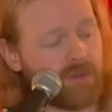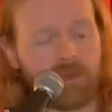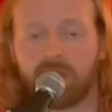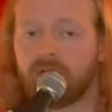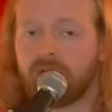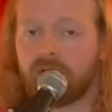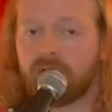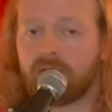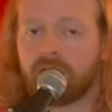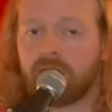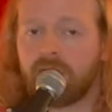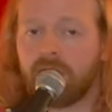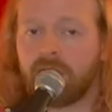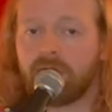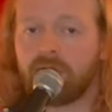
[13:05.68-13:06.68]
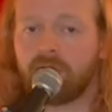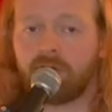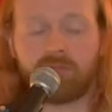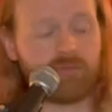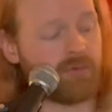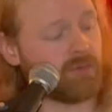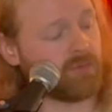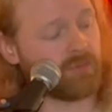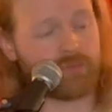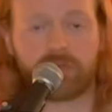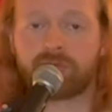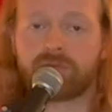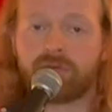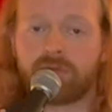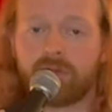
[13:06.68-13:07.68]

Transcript: and our root note is also down there.